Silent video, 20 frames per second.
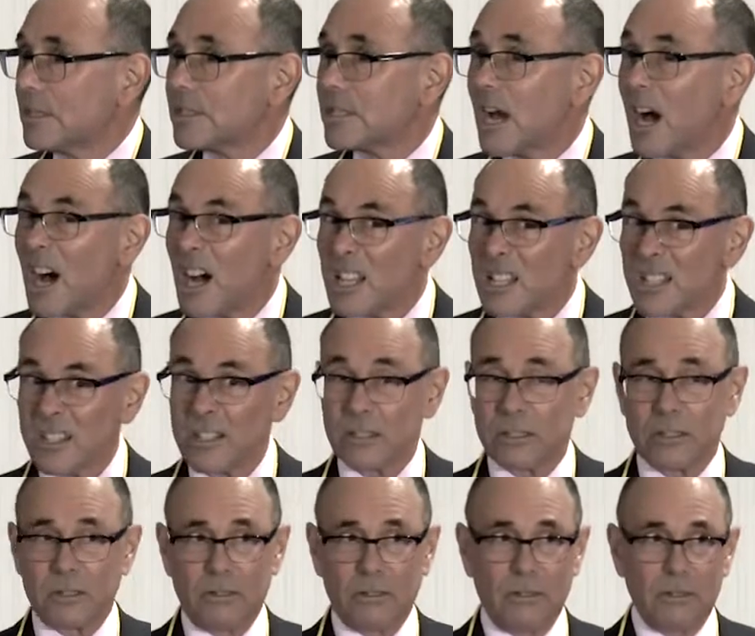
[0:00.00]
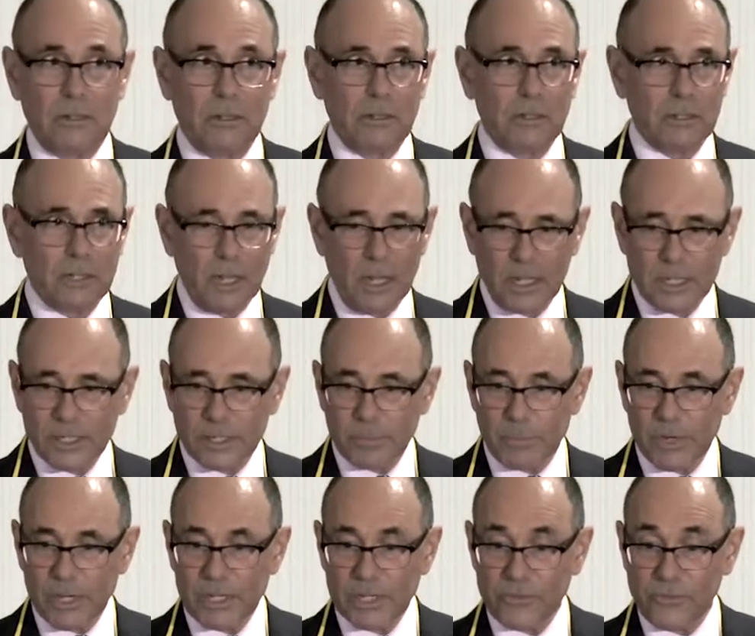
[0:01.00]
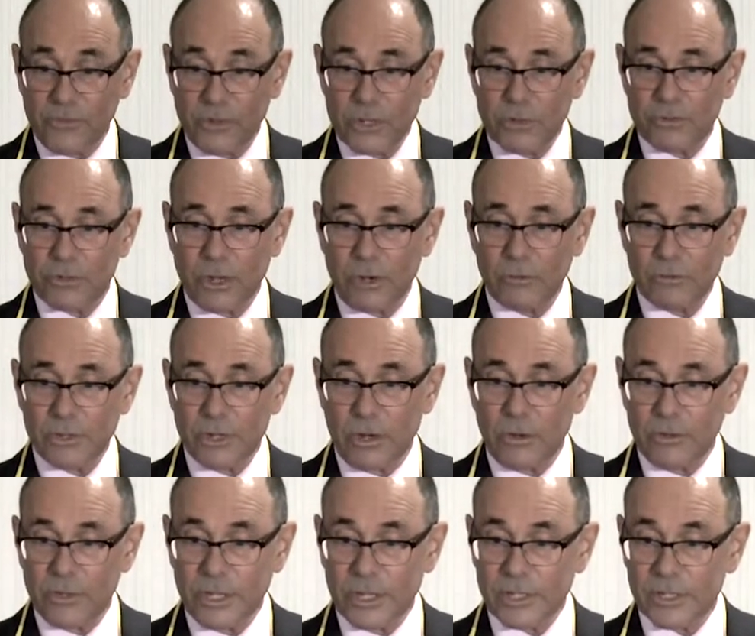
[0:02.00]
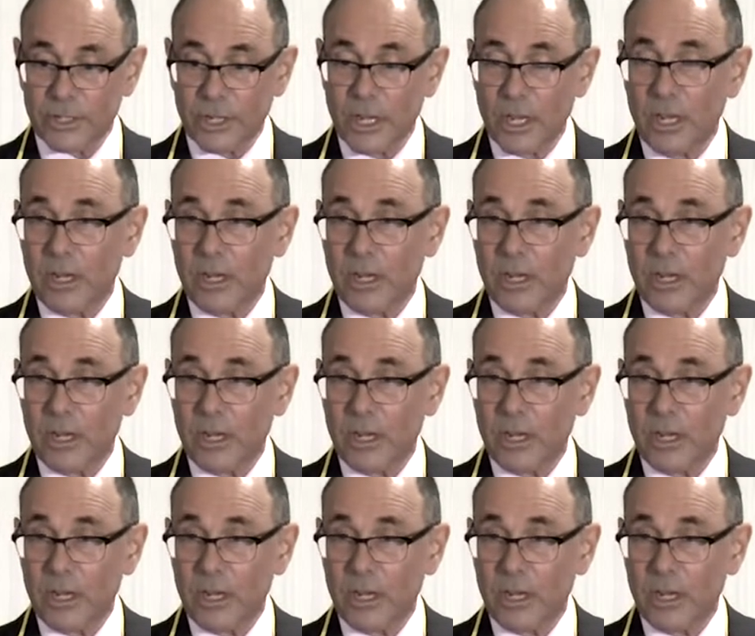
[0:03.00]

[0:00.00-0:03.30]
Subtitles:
Tons. But if you don't know this,